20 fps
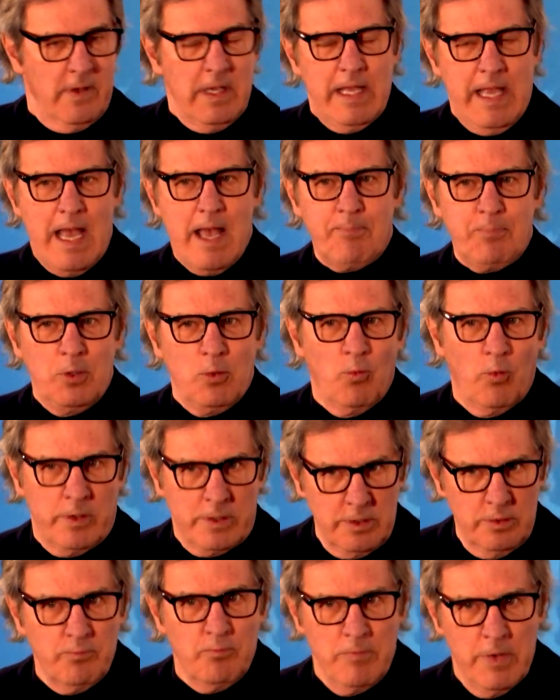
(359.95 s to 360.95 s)
happen
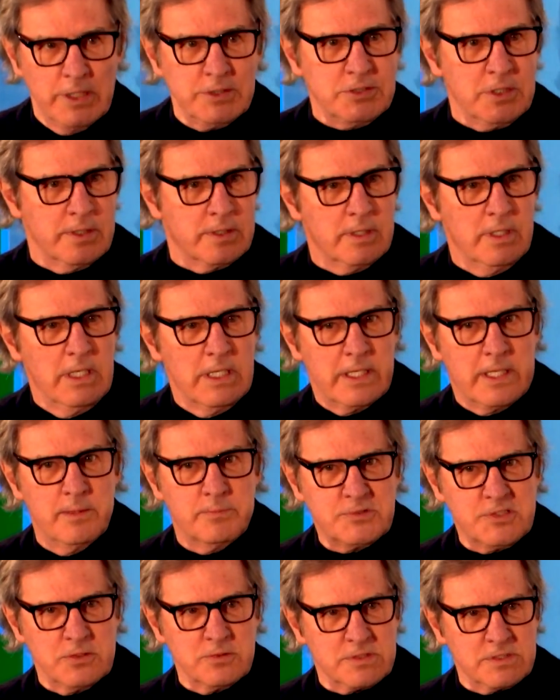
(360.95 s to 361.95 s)
what you mentioned,
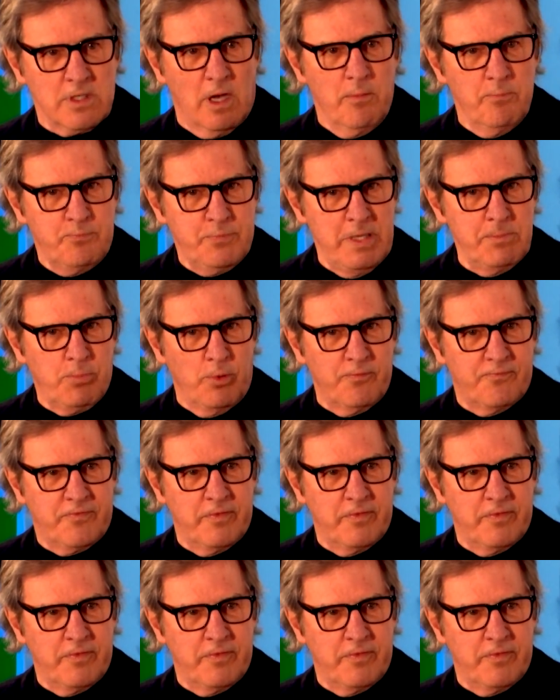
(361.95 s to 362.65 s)
Kim? So some people